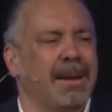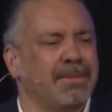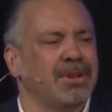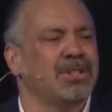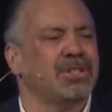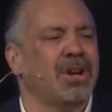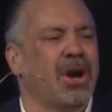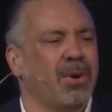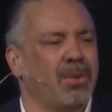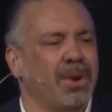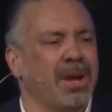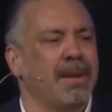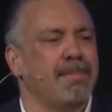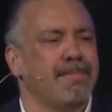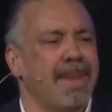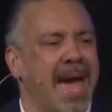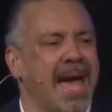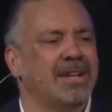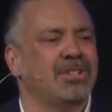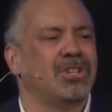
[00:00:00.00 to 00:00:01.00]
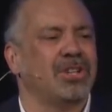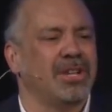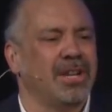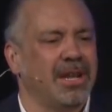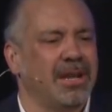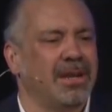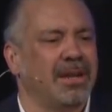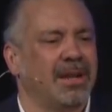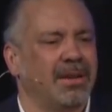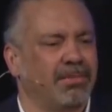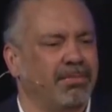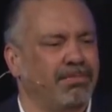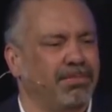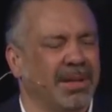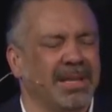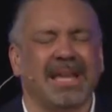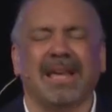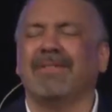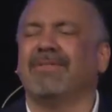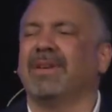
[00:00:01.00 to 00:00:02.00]
I'm going to start reimagining and
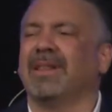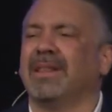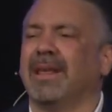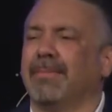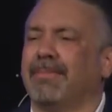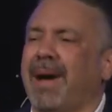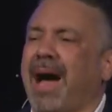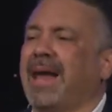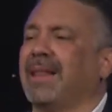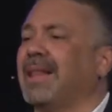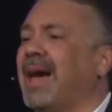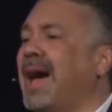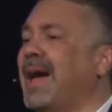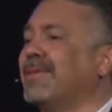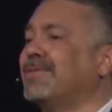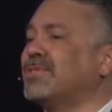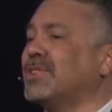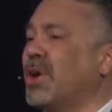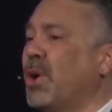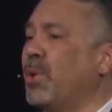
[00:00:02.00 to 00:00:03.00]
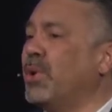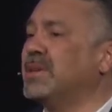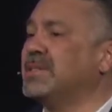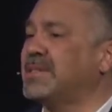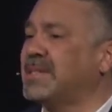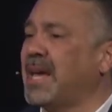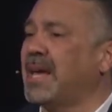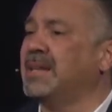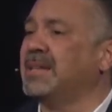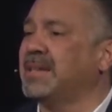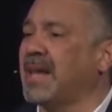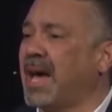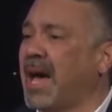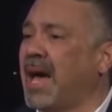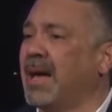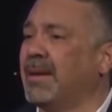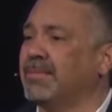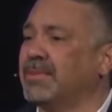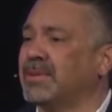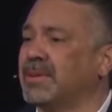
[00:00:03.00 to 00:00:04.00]
believing that my life's going 10
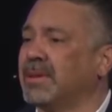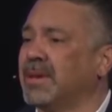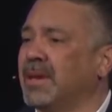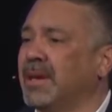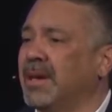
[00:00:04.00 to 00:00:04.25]
times.